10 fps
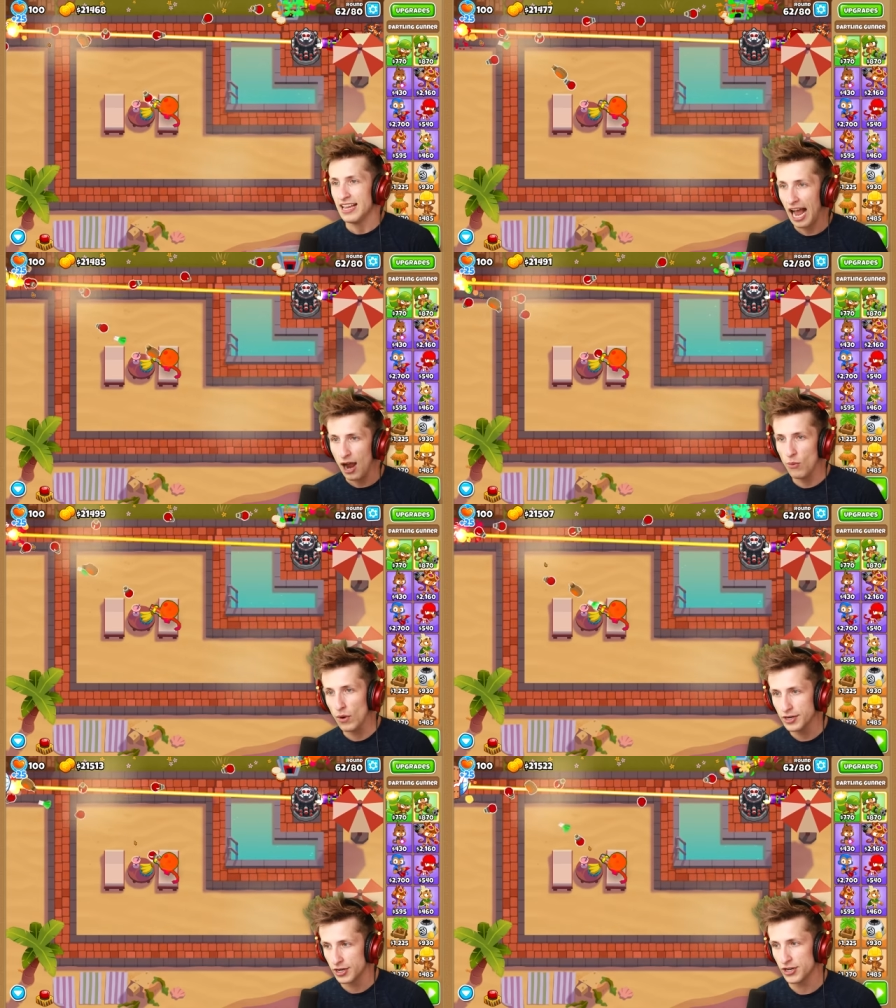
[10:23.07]
I
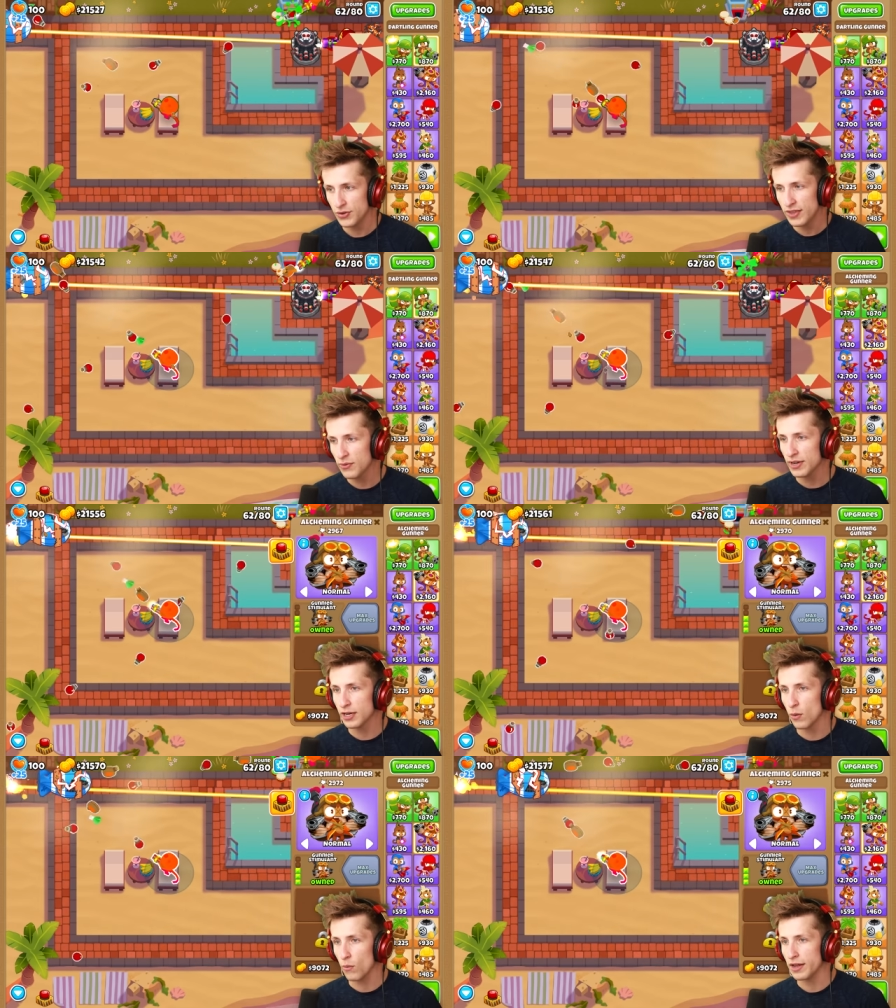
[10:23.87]
wonder, do you think we
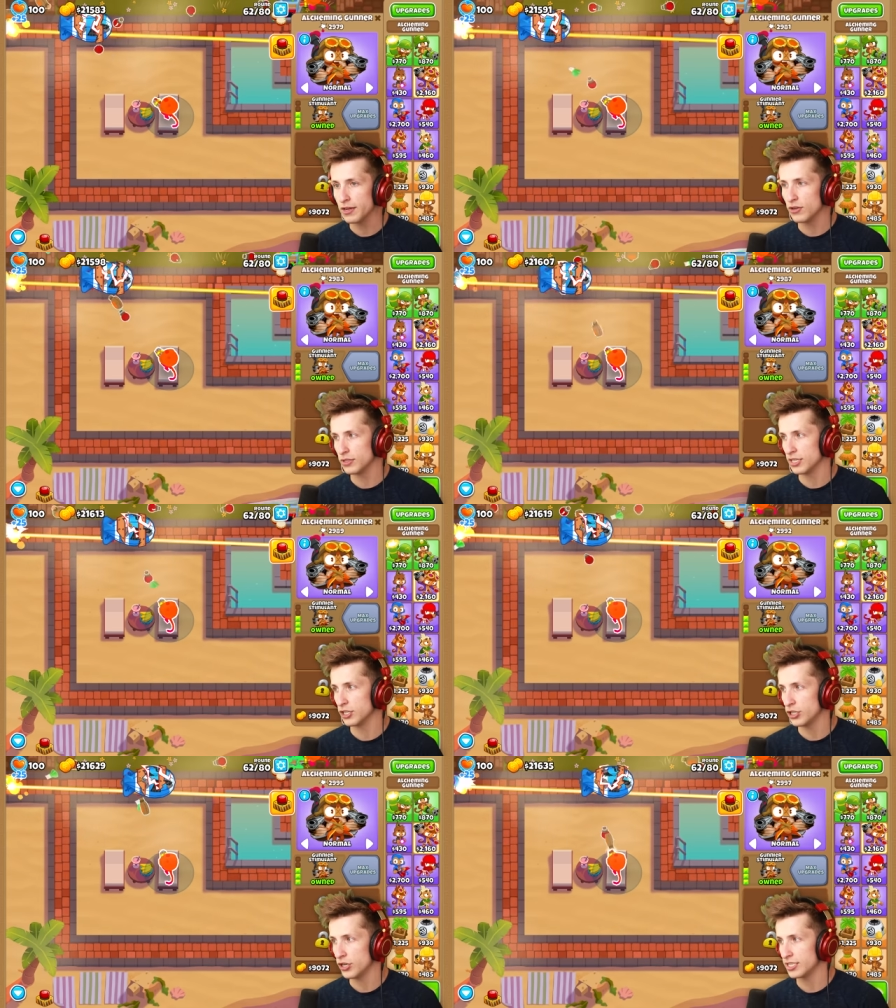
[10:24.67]
could win using
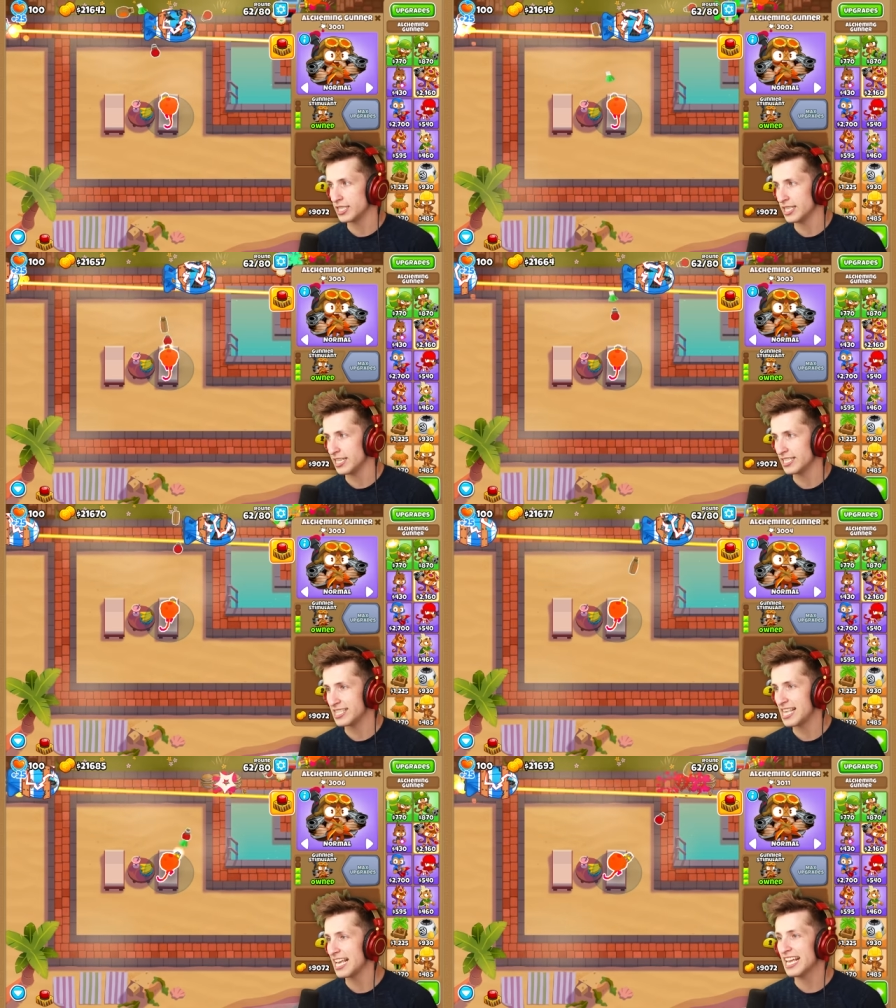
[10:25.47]
just these?
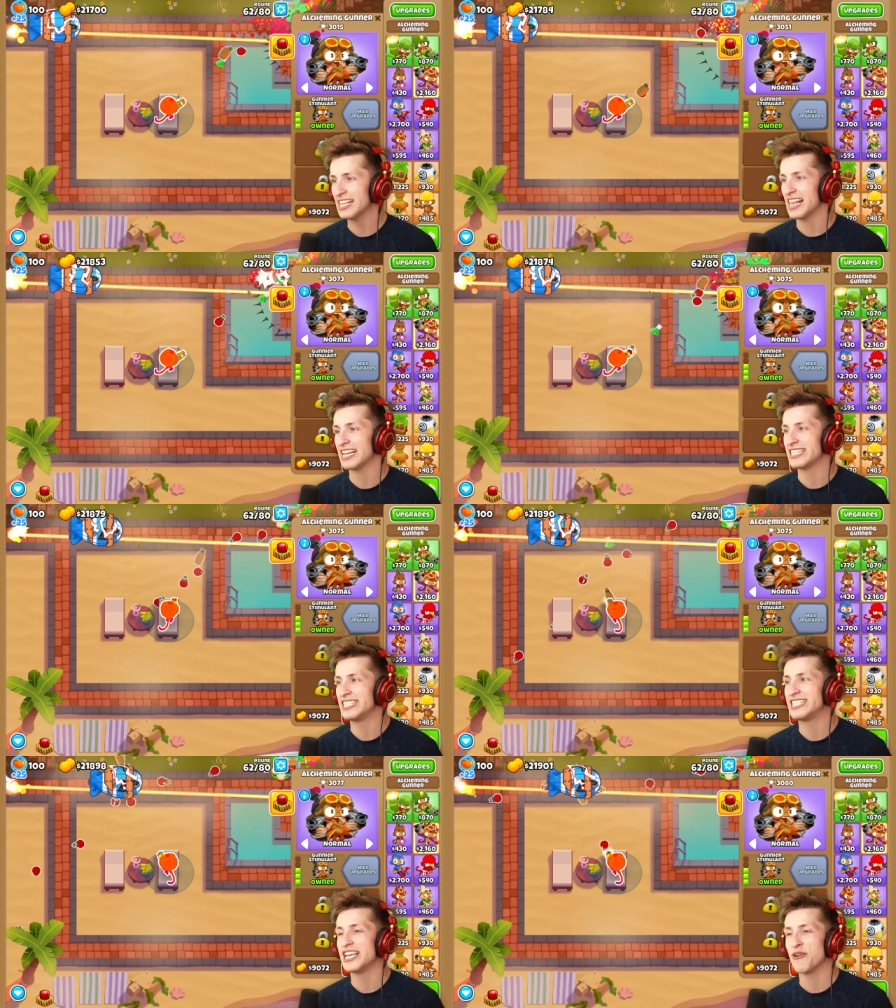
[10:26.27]
They get like
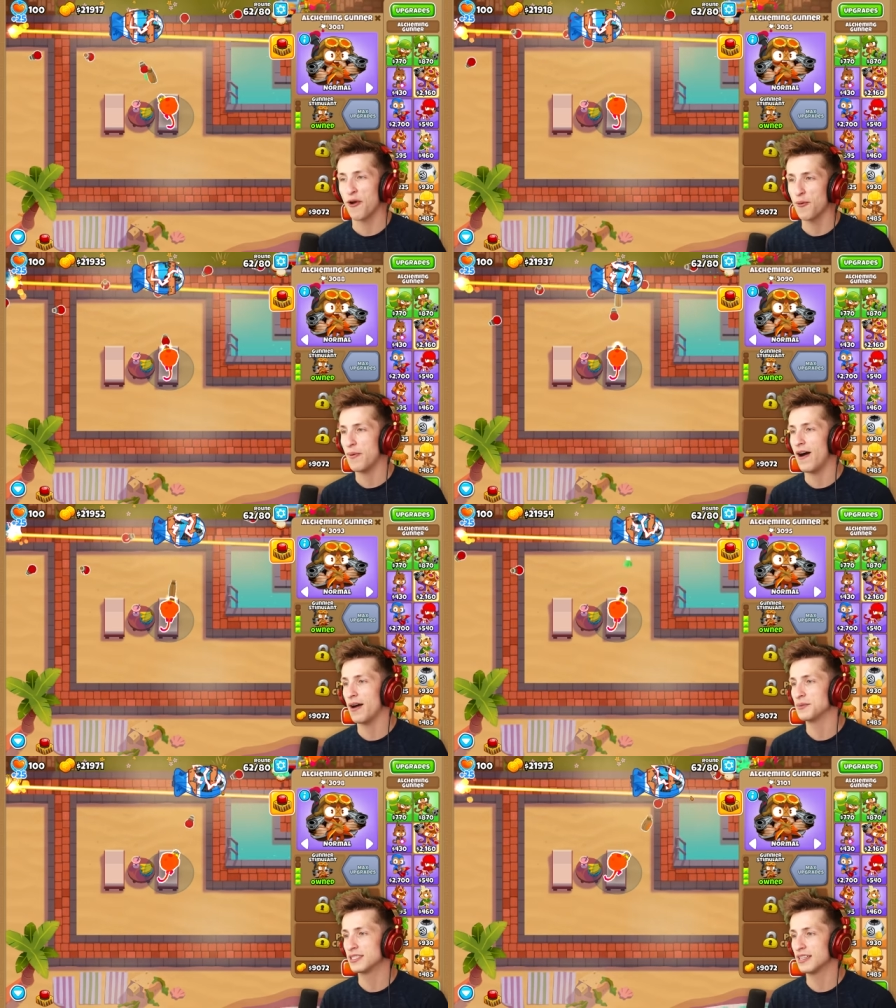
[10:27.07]
zero
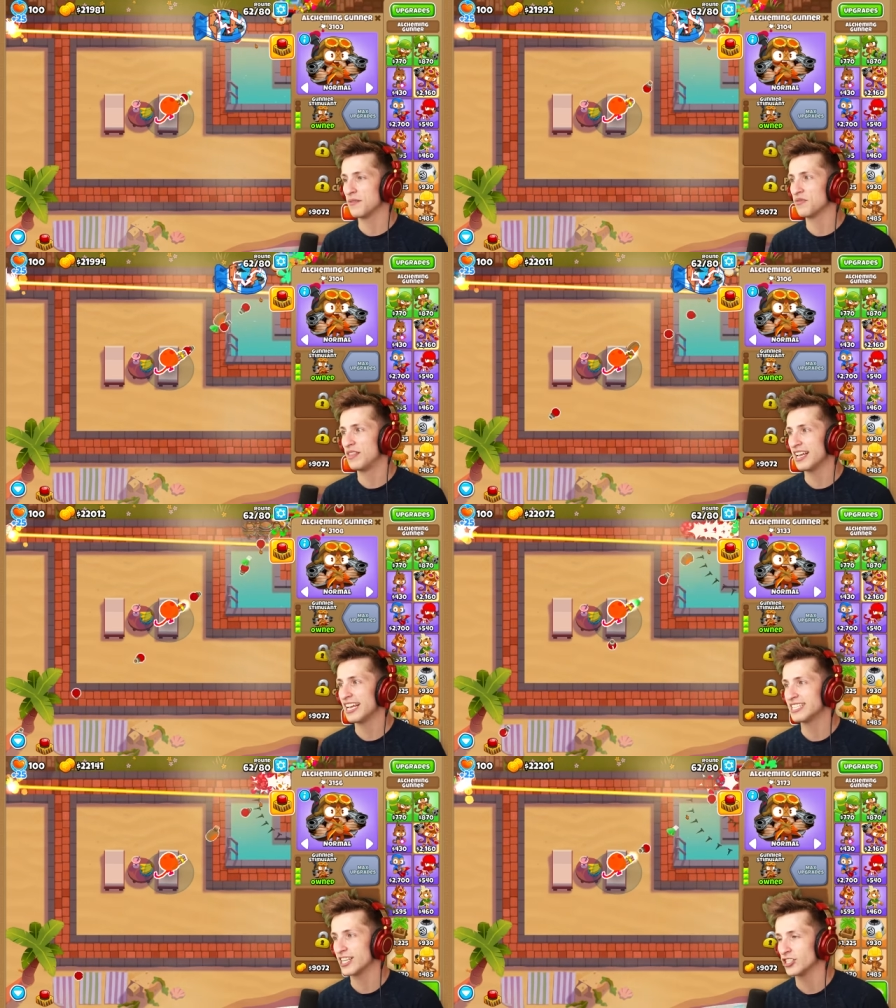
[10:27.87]
pops. They
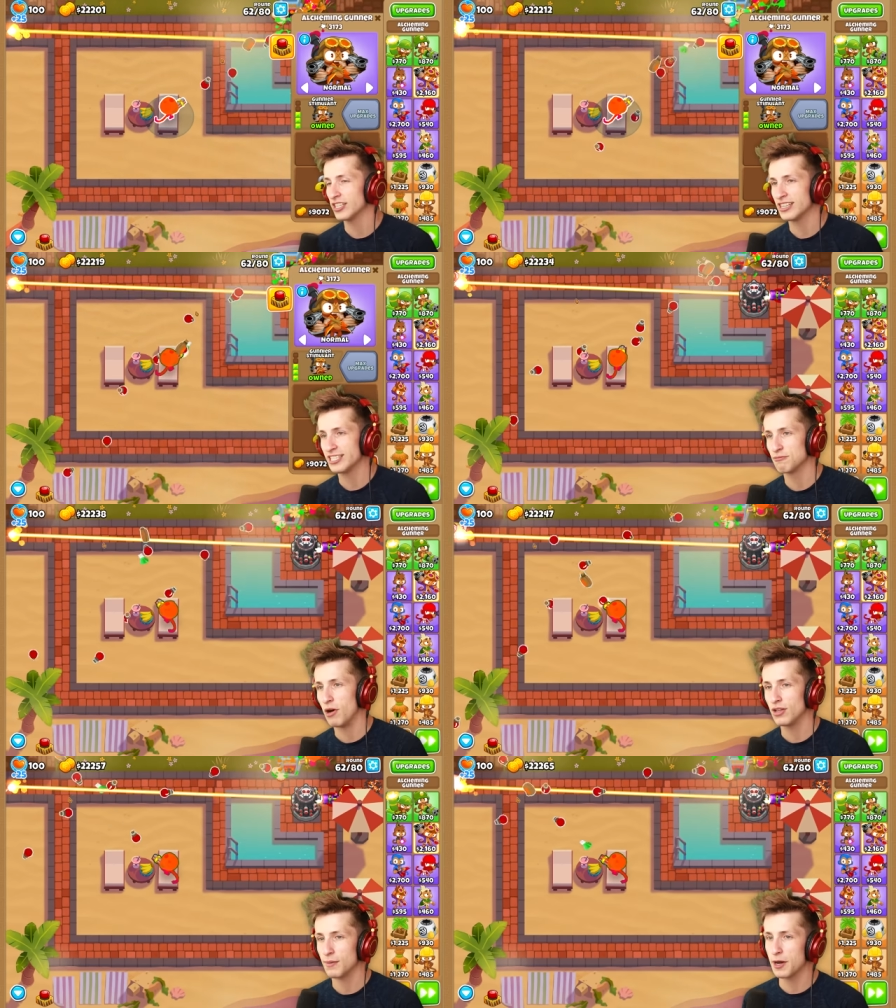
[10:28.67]
get such a
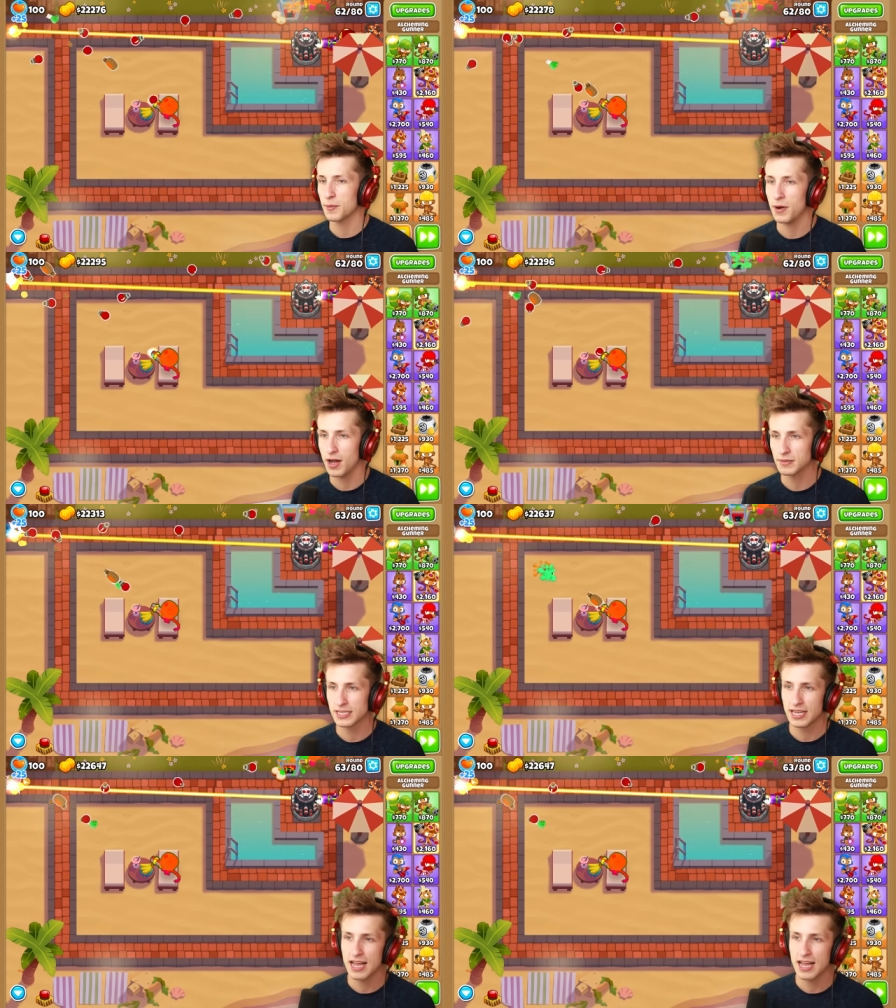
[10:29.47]
small amount of pops.